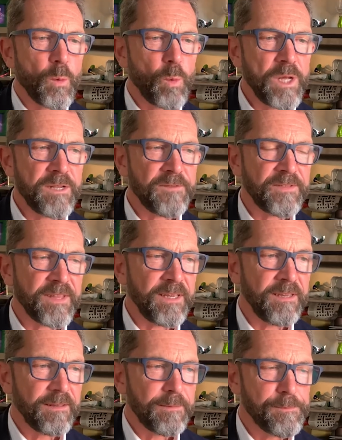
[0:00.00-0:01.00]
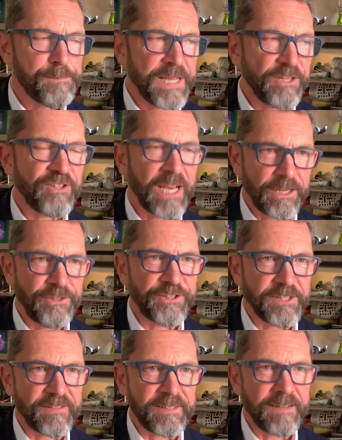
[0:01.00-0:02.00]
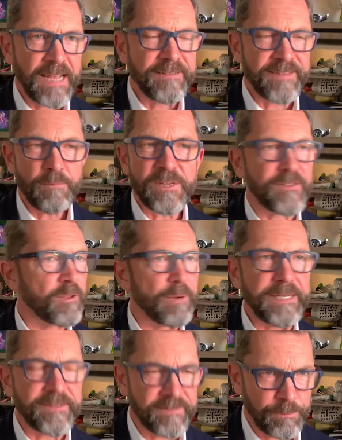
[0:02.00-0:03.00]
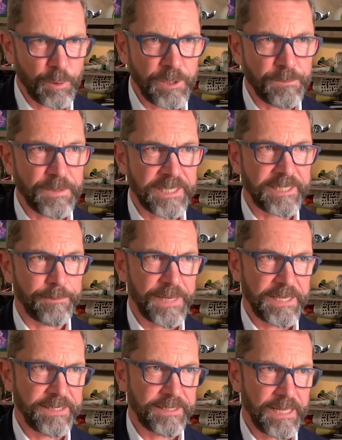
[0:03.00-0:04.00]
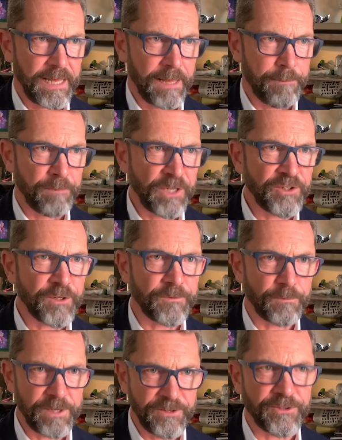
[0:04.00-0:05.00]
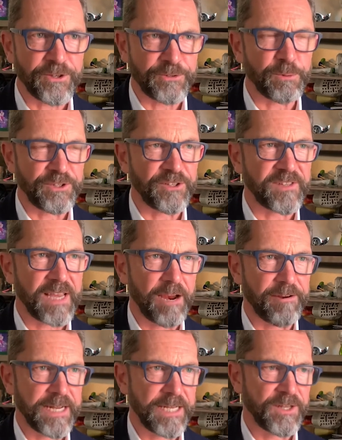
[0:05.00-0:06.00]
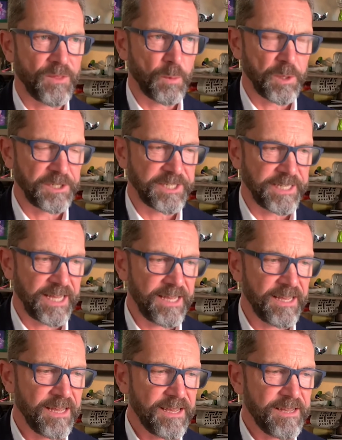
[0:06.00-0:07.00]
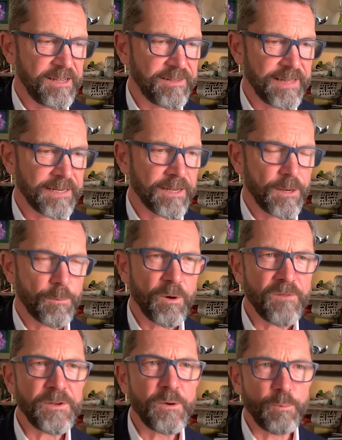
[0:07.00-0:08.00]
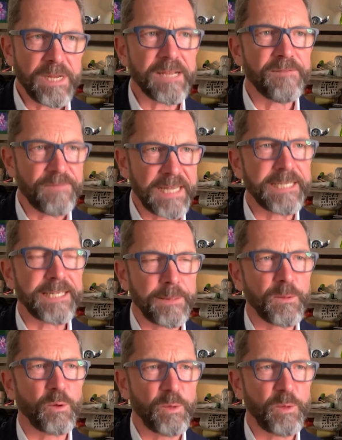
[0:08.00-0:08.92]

One of the big challenges, and in some ways a great disappointment about much of research which is carried out in the world today, is that we're often reinventing the